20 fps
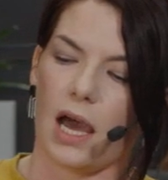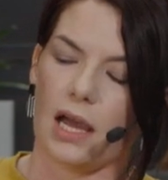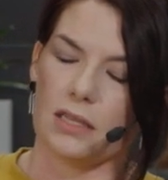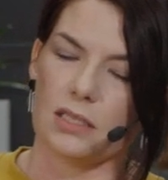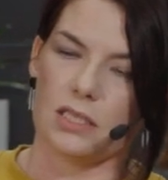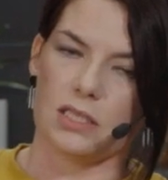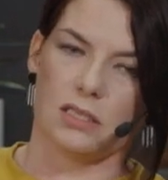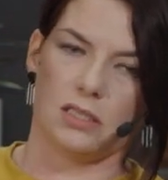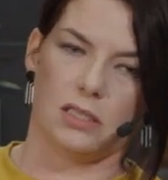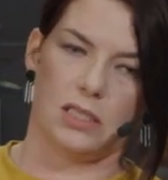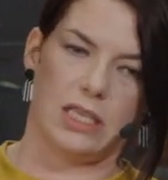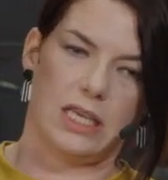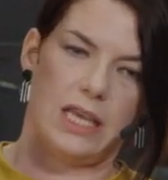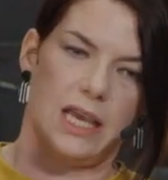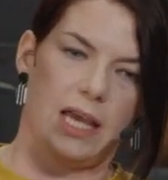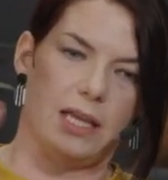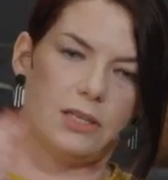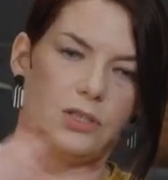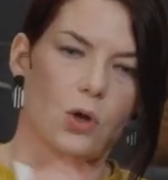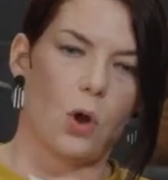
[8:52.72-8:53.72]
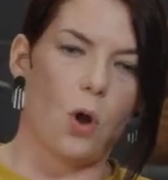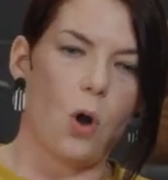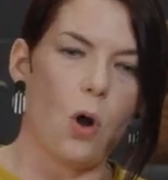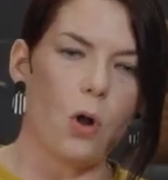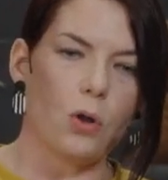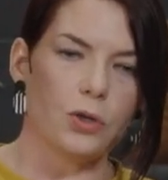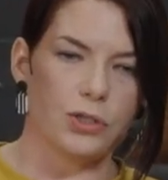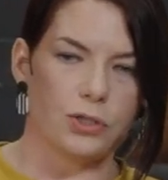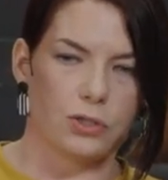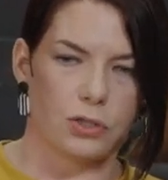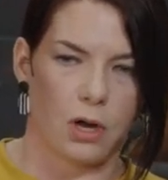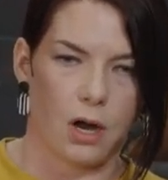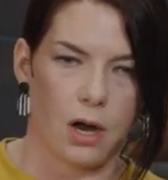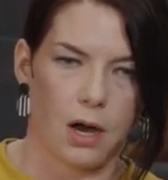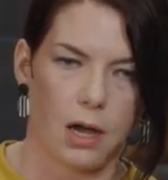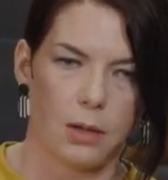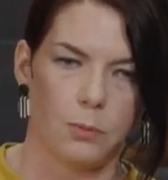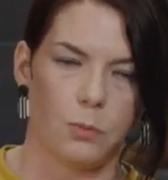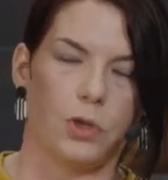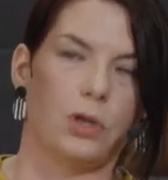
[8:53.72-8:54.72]
until the end, all the
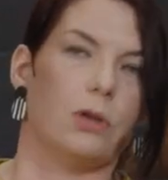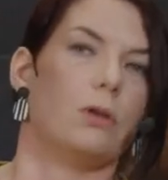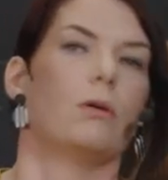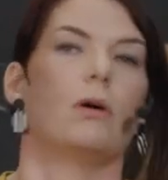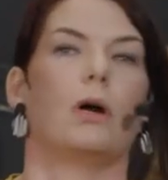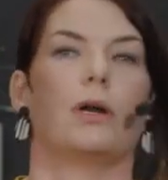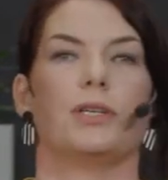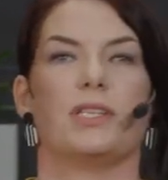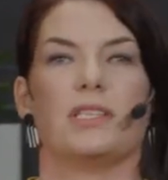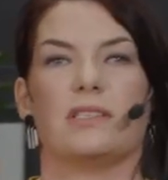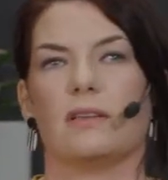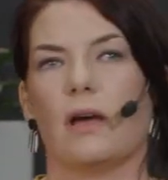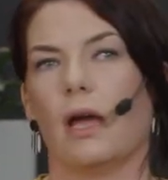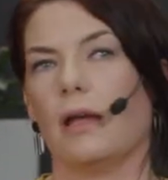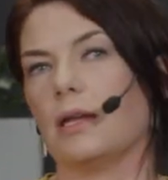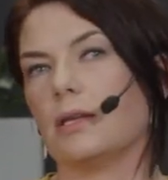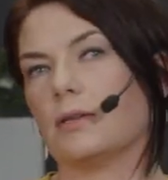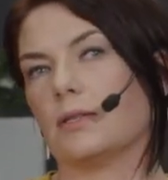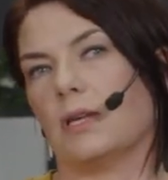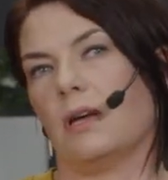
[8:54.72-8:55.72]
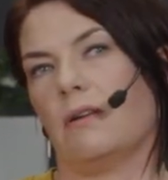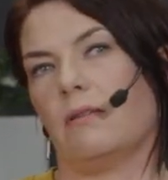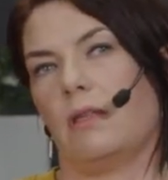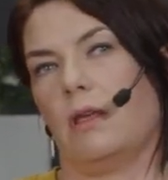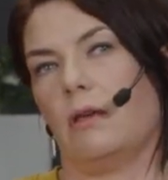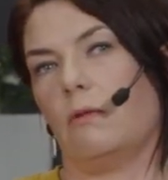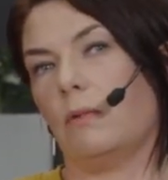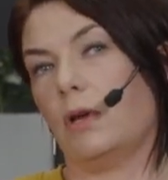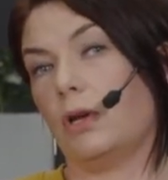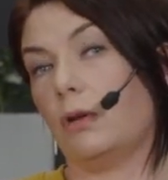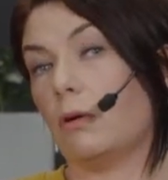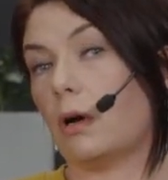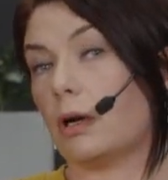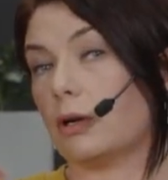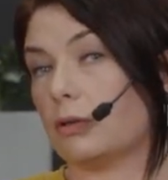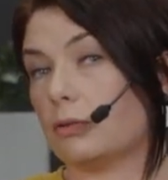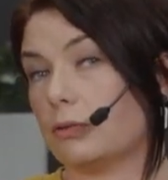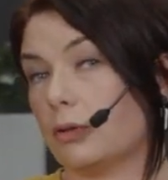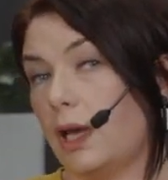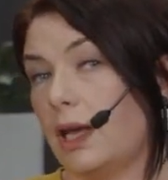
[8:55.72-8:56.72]
time when you are designing something, when you are
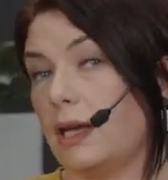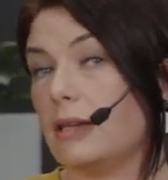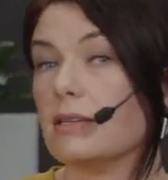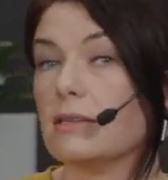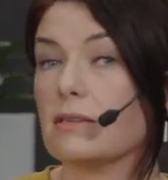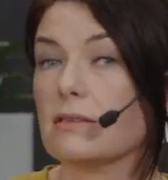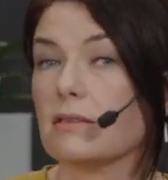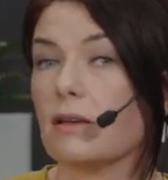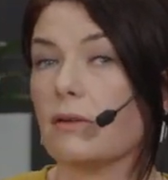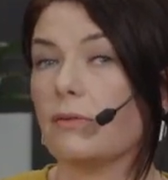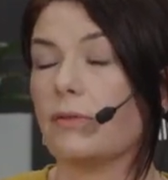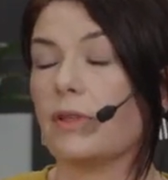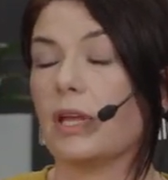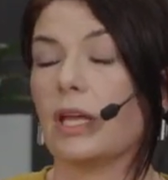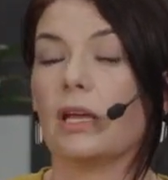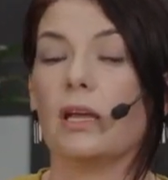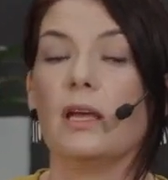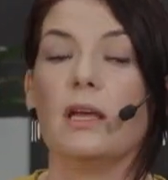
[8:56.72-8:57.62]
creating something,